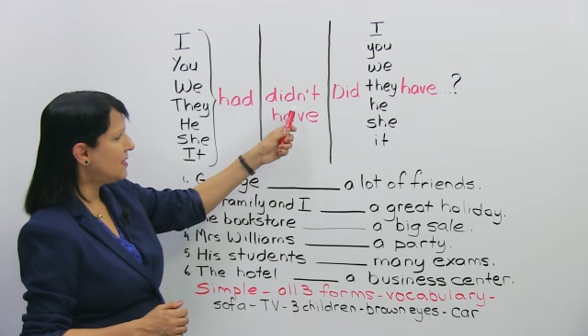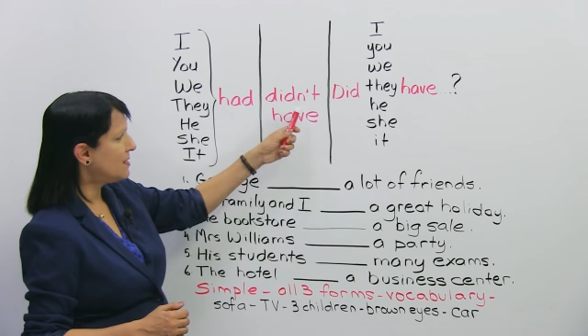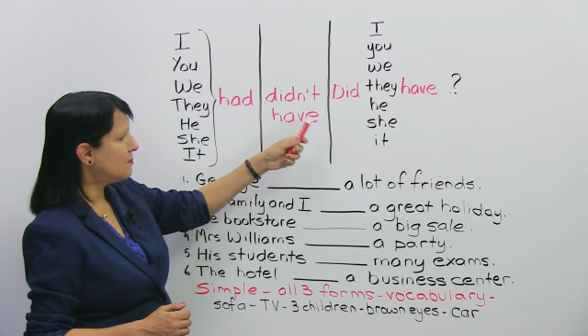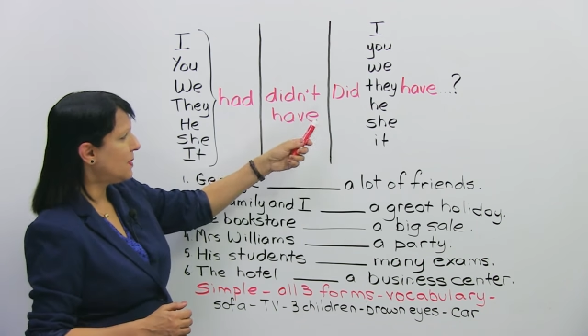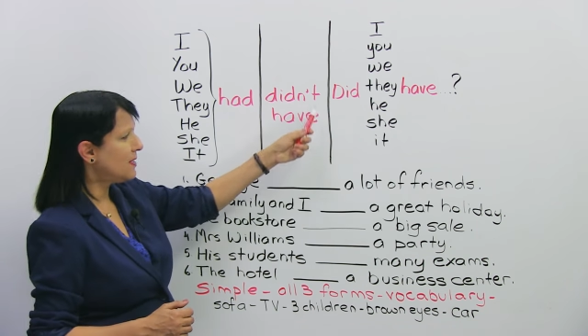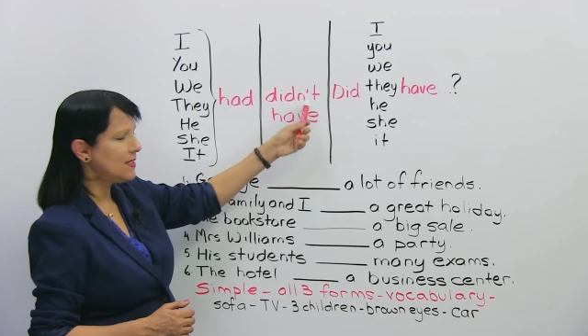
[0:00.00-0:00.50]

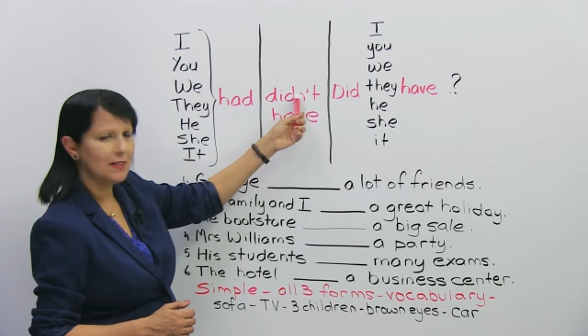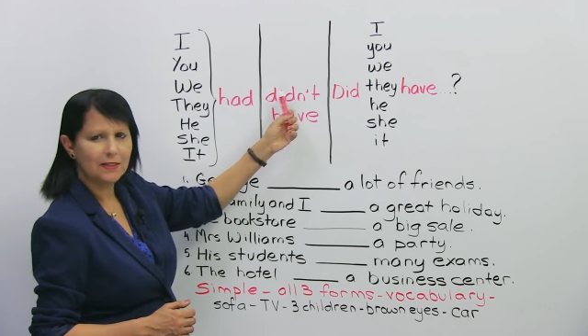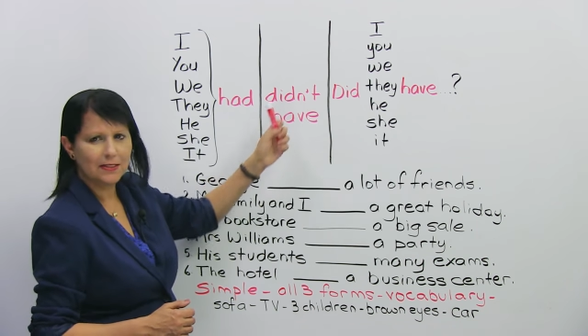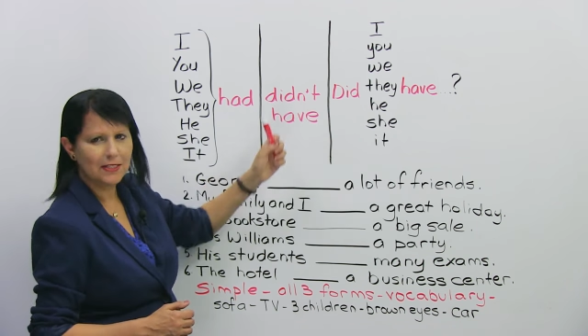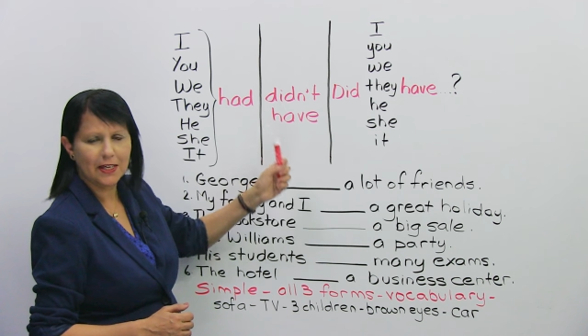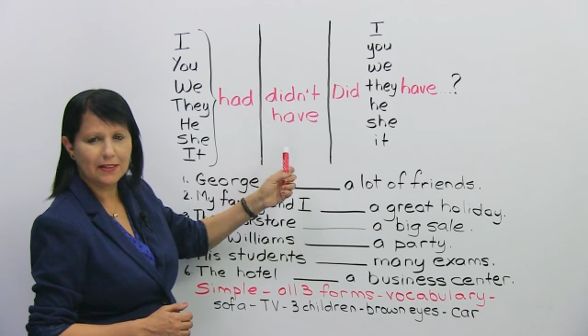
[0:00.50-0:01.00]
it's
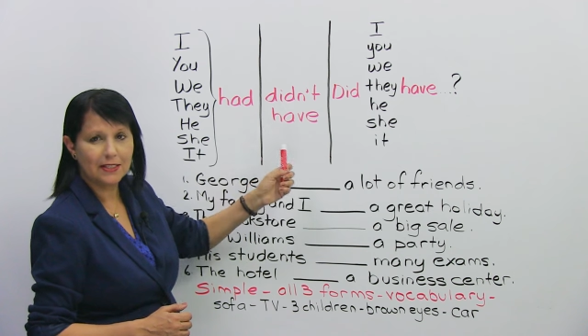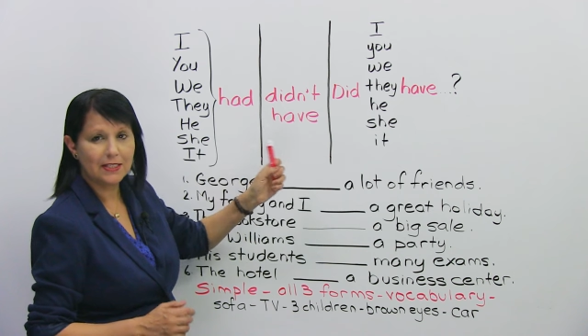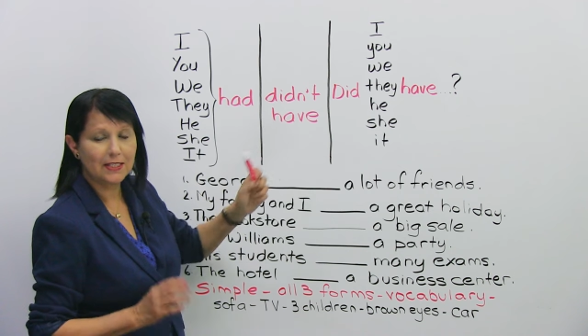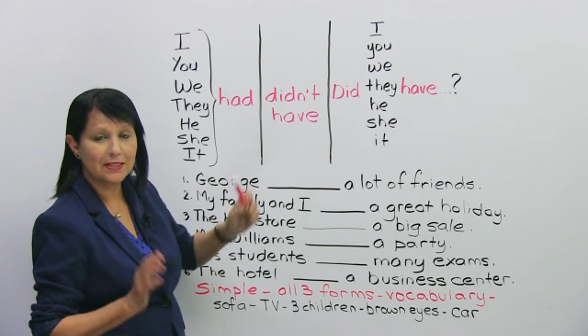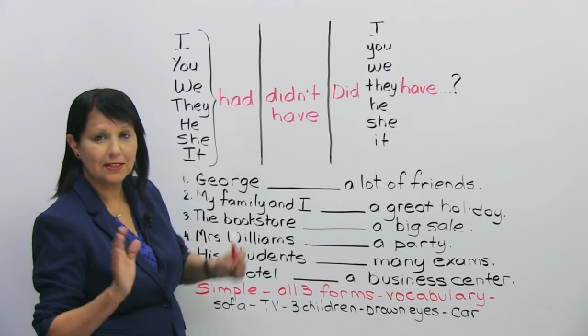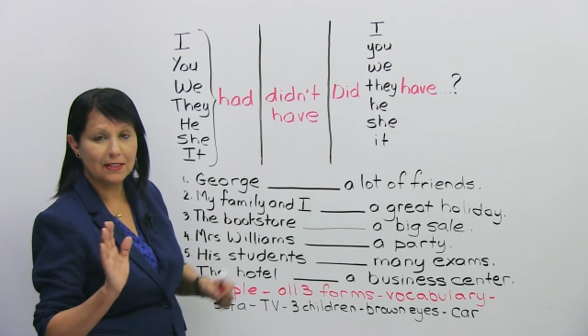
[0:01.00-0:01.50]
basically saying
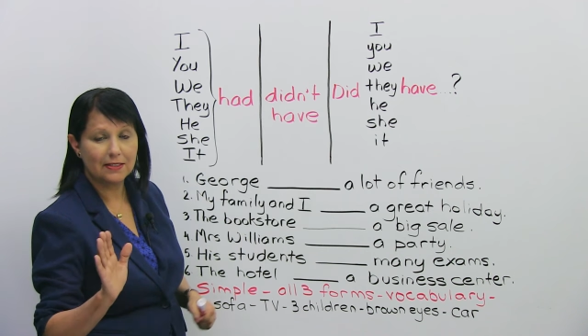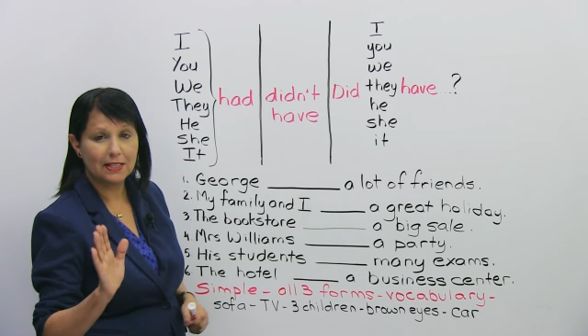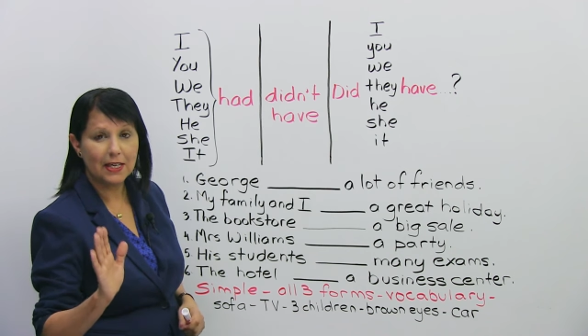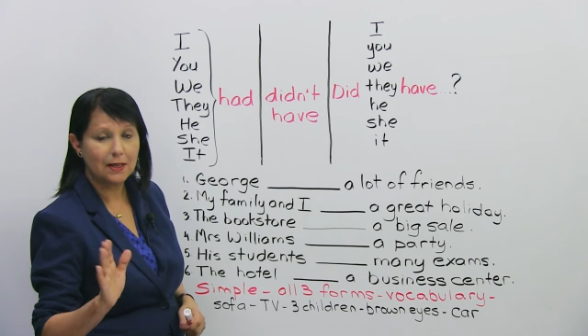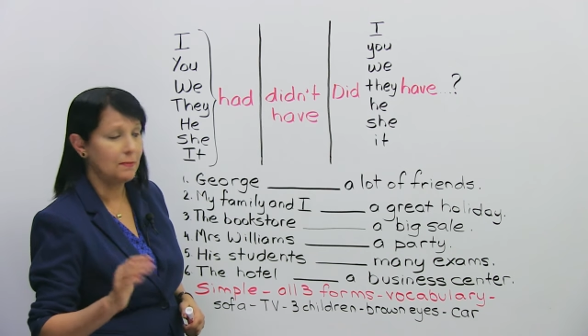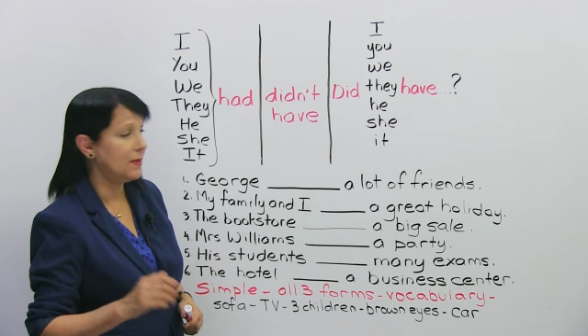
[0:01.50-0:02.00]
the
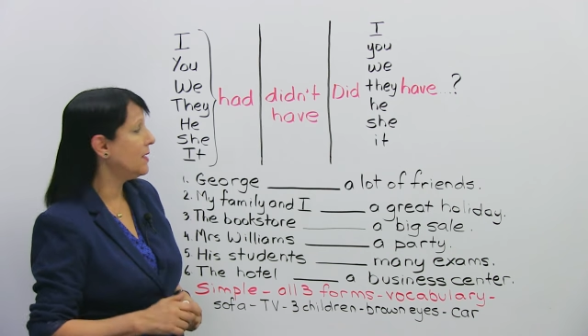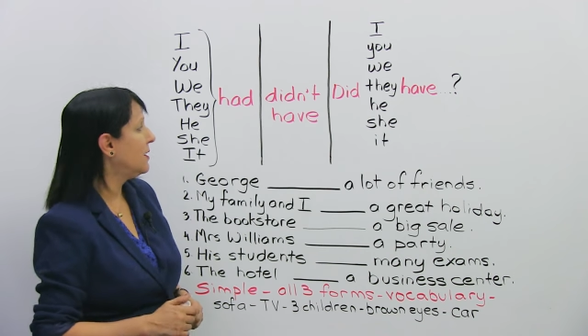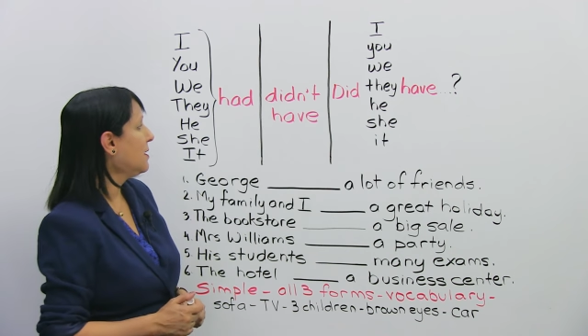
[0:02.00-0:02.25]
same,